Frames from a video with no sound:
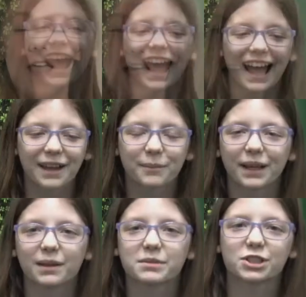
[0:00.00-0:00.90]
Hi, my
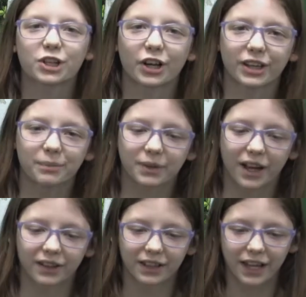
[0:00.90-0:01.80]
name is Charlie
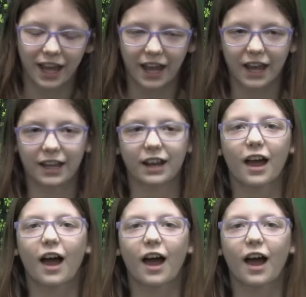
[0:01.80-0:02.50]
Bliley, and